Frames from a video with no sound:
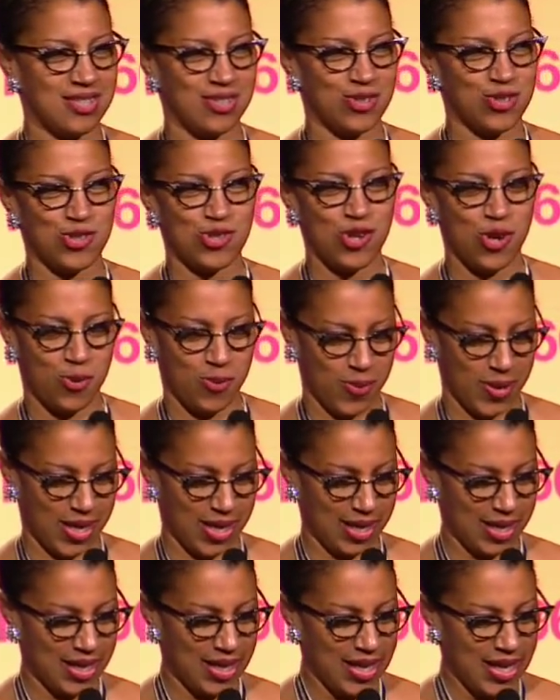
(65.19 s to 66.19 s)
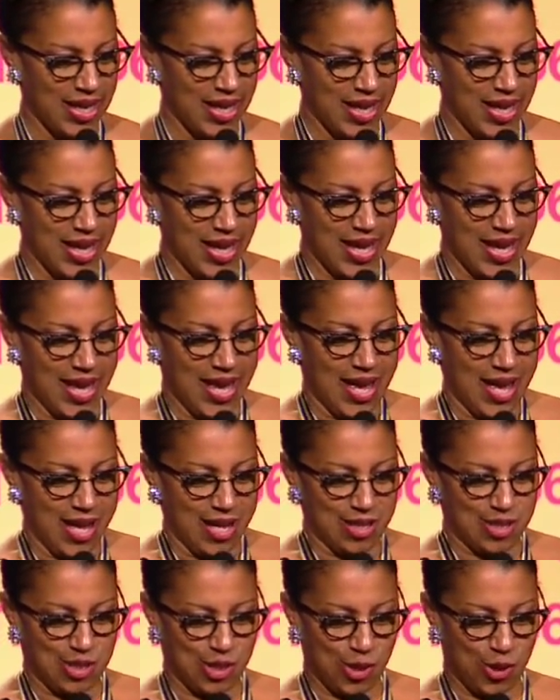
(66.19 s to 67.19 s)
There's no way.
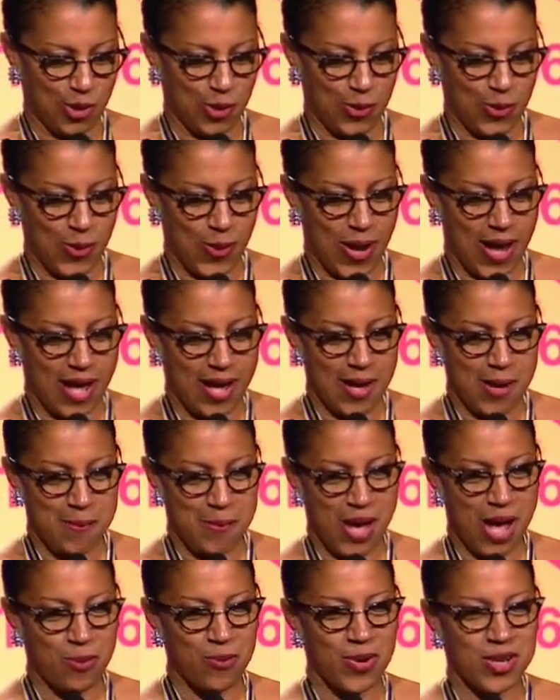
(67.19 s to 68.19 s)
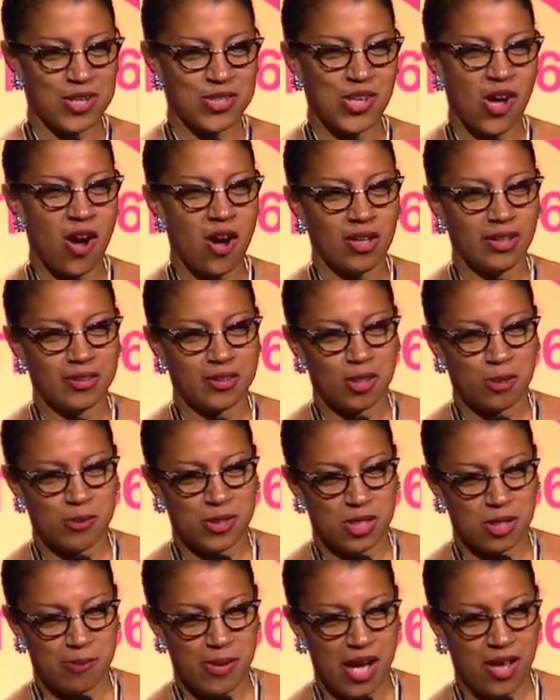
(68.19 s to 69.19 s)
So I want to talk a little
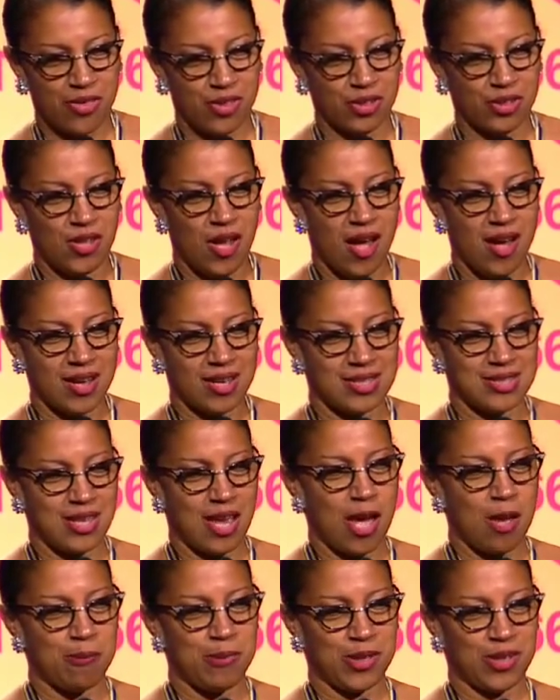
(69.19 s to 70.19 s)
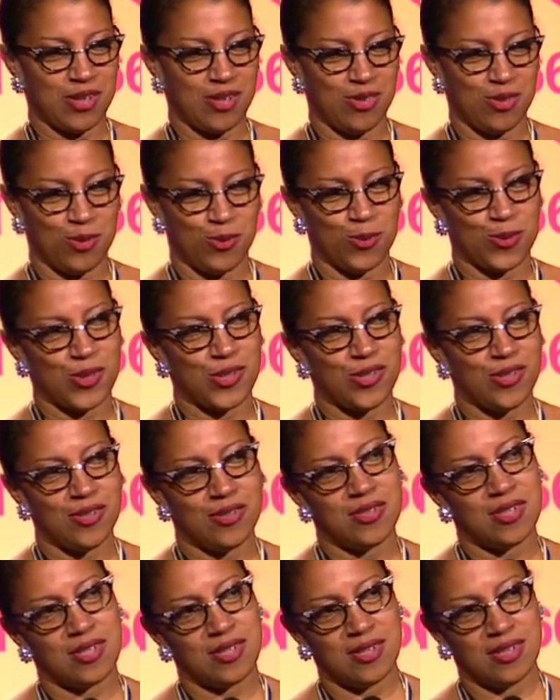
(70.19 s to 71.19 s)
bit about the longest epic in the
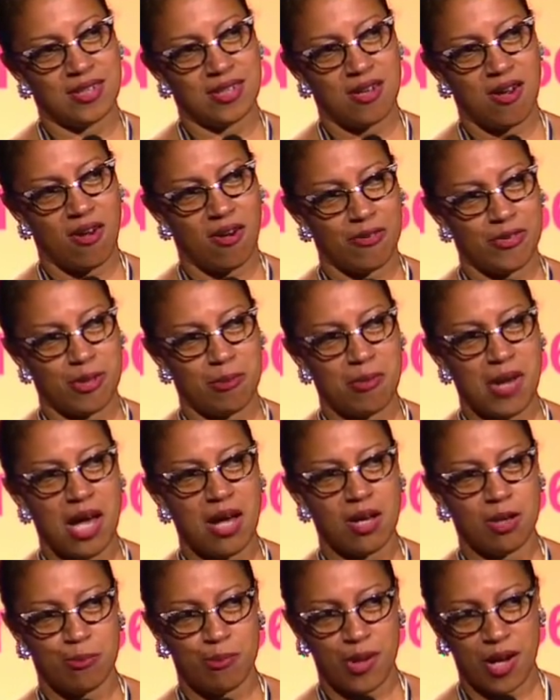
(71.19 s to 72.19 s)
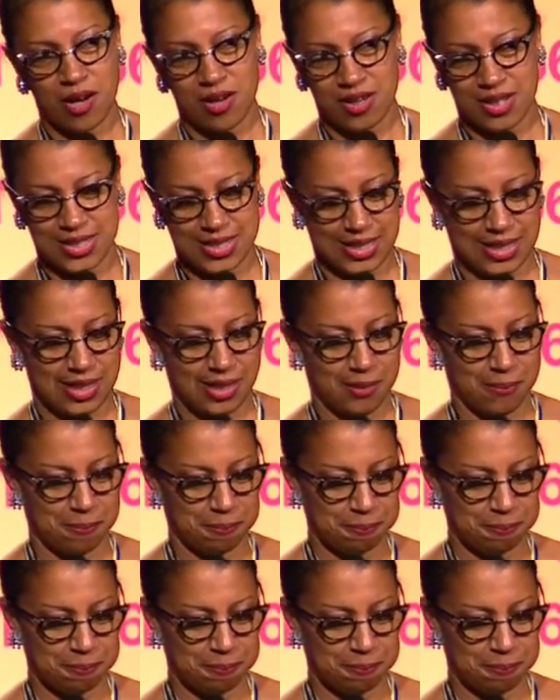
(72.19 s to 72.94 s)
world called the Mahabharata.